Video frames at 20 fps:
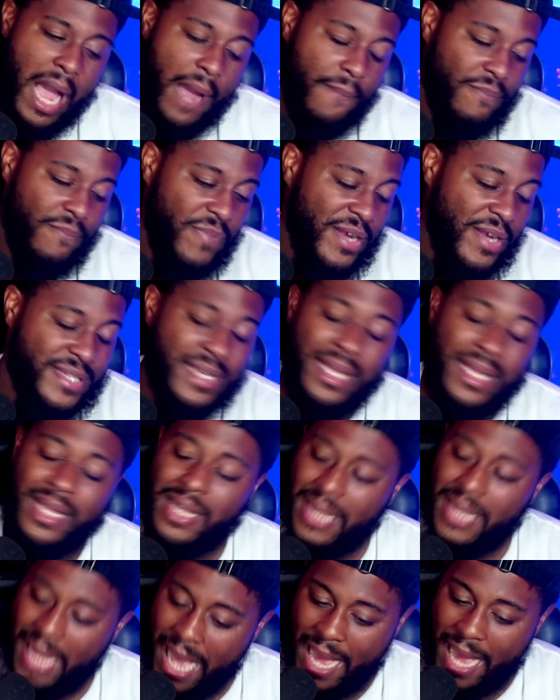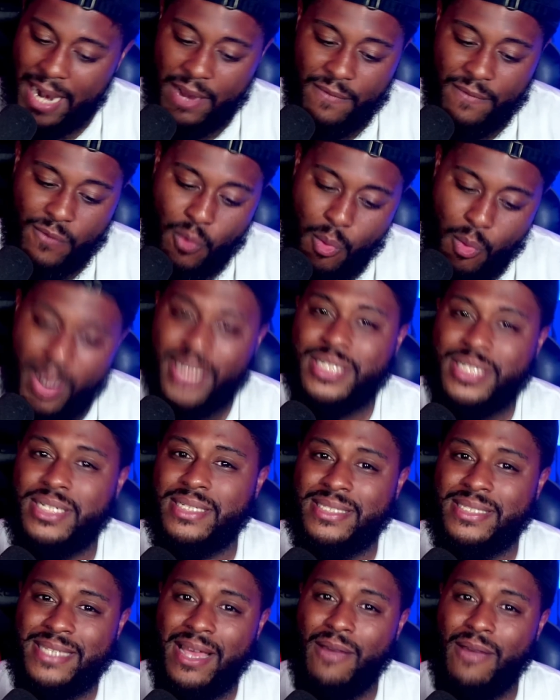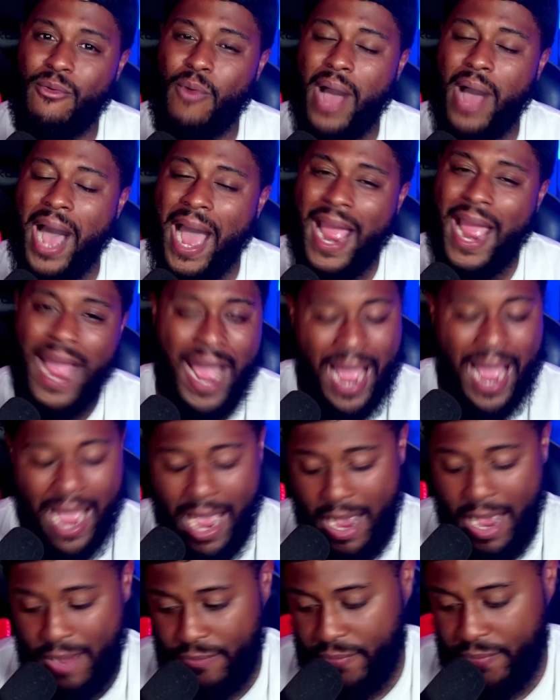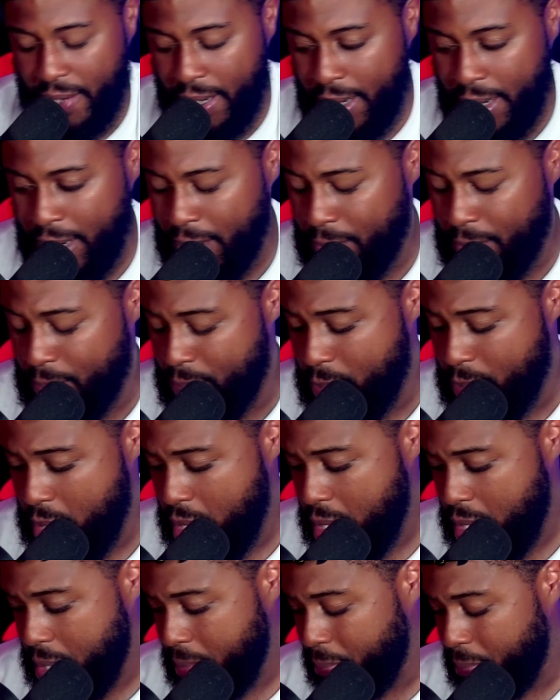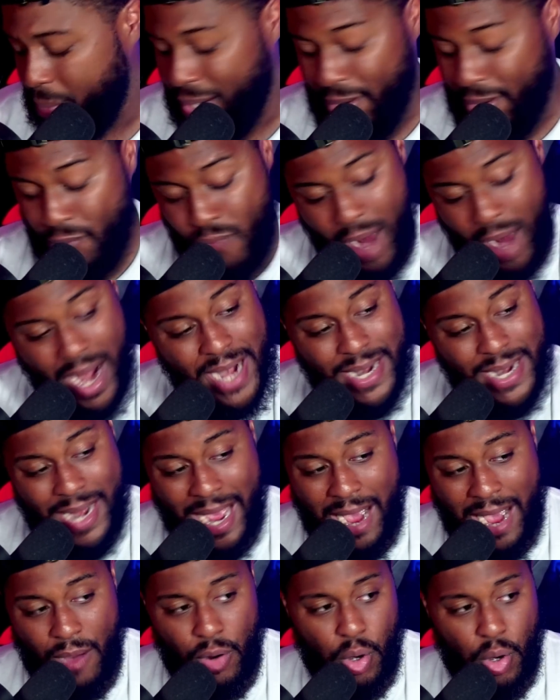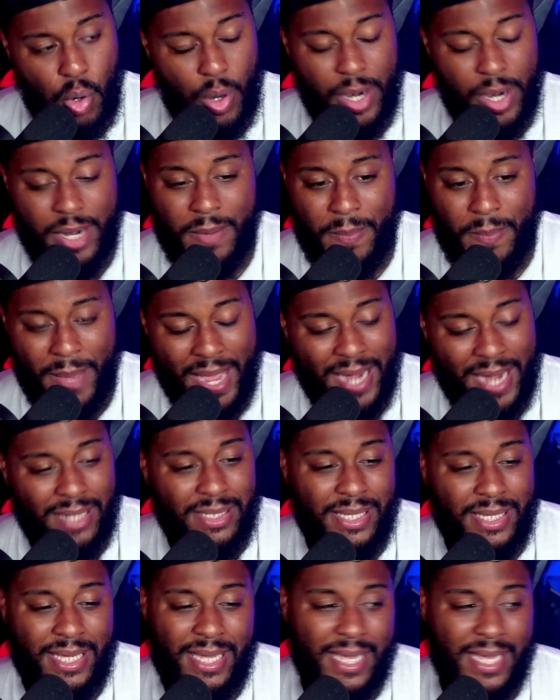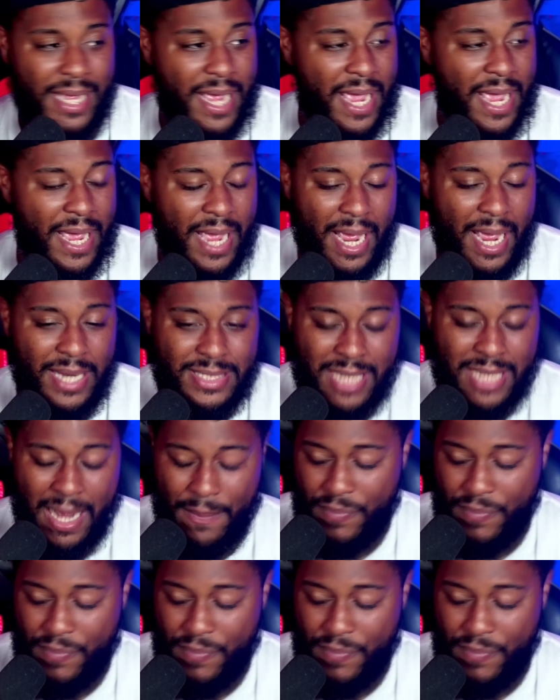There's a lot of questions that I have. But right now, according to Begley and Tom